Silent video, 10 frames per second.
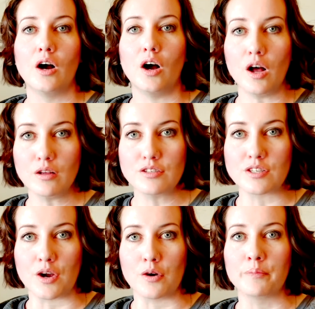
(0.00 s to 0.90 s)

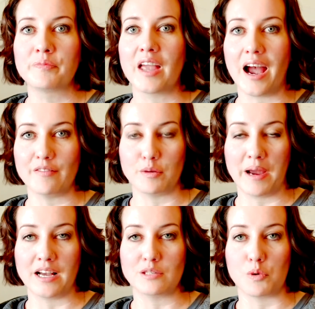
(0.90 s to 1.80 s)
Also, have your
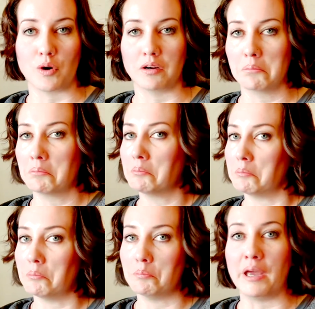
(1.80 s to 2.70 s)
passport.
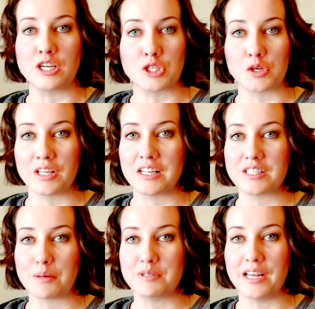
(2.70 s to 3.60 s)
Make sure that it's
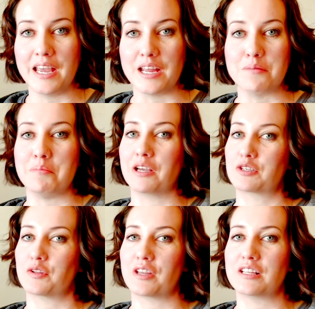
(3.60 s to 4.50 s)
up to date. Make
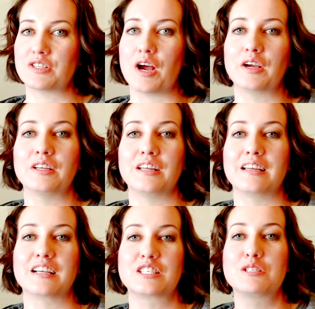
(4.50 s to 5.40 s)
sure that it's not going
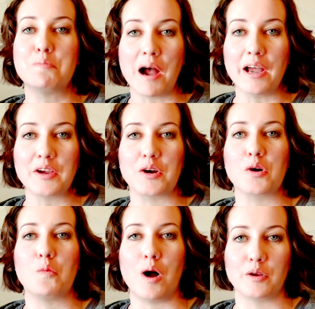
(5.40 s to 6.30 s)
to
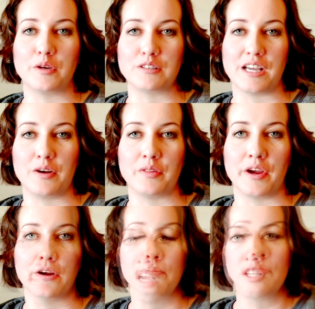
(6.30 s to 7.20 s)
expire while you're down
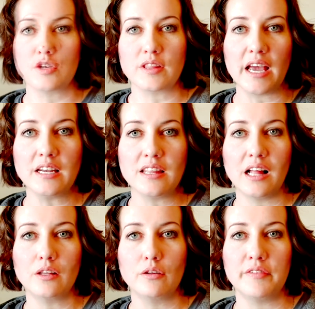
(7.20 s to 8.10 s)
there. So at the end of
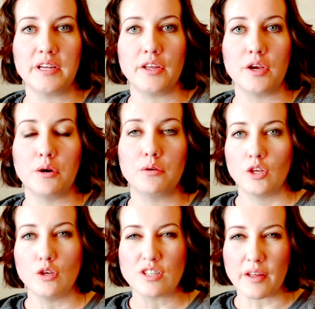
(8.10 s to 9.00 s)
that little video,
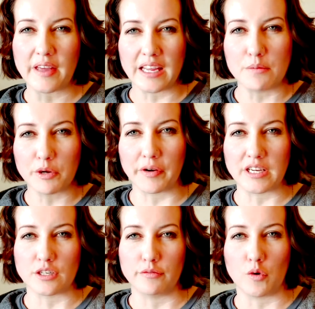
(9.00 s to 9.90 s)
you saw that
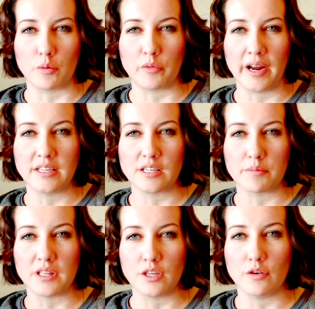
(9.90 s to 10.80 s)
immigration form, right?
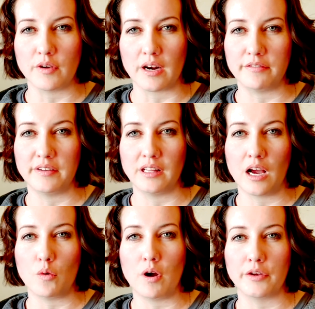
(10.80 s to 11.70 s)
Something that you've got to fill
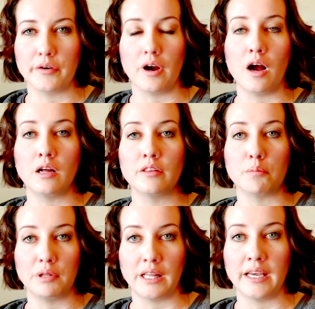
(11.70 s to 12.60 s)
out while you're on the
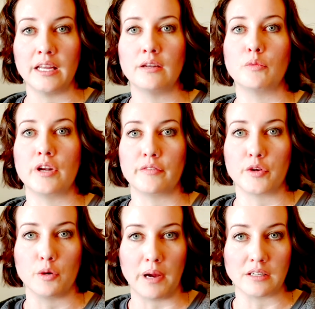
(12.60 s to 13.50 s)
plane whenever
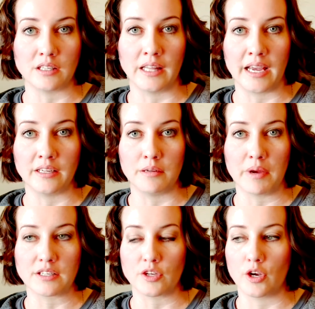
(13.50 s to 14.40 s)
you're about to land in
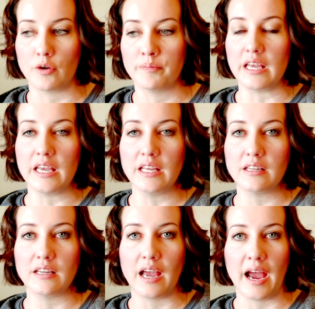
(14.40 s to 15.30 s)
Mexico. It
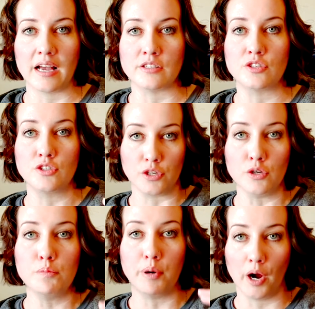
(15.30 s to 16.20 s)
has
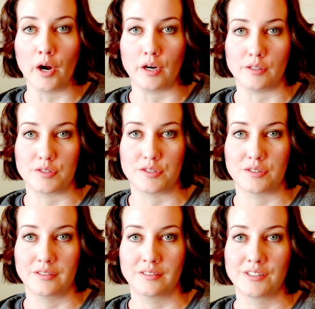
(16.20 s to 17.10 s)
two parts.
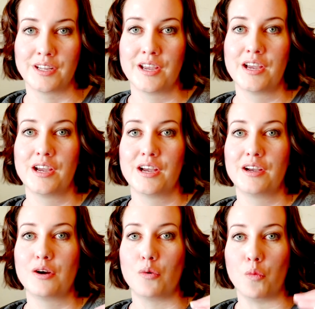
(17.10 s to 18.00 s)

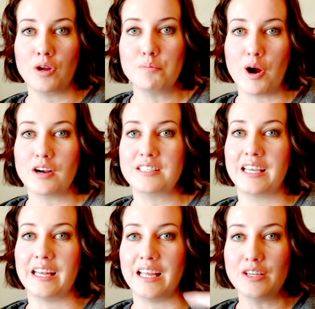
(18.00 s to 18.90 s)
One part to
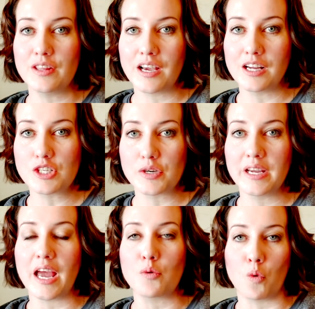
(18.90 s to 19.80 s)
get into the
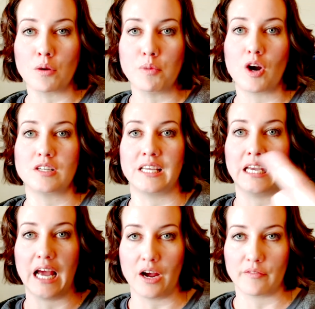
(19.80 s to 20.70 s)
country and one part to
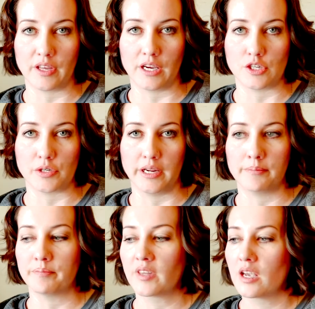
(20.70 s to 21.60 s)
get out of the country.
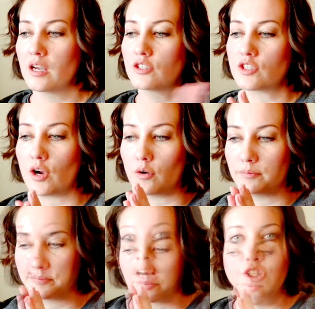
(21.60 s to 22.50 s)

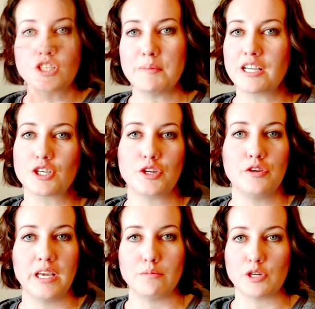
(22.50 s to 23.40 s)
So just make sure
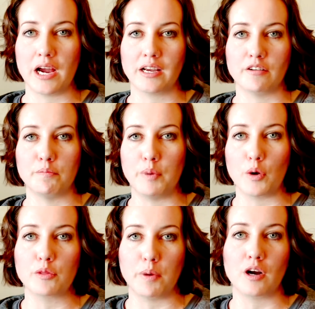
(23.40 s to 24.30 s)
you keep track of
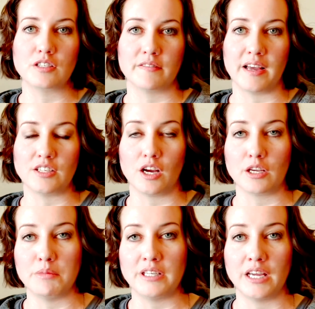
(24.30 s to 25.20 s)
both parts of that
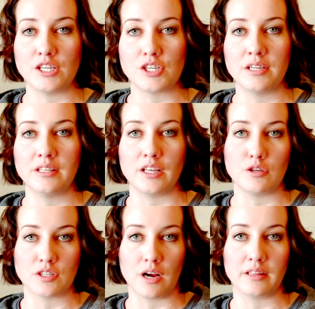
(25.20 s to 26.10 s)
documentation that you
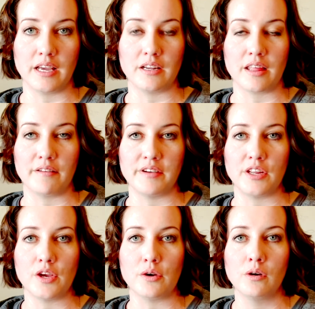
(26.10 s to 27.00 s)
saw at the end of that
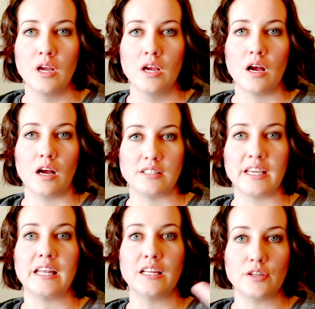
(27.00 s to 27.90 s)
video to
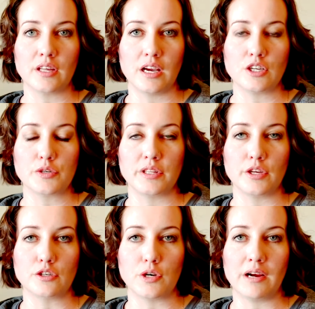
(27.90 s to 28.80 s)
get into the country that
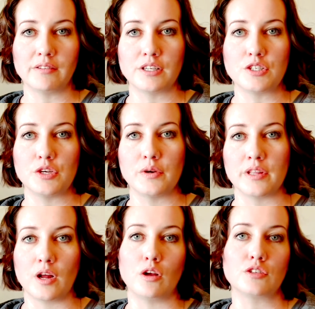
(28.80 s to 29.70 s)
you're traveling to, and
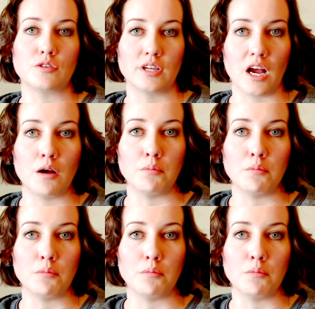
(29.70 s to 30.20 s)
then also to come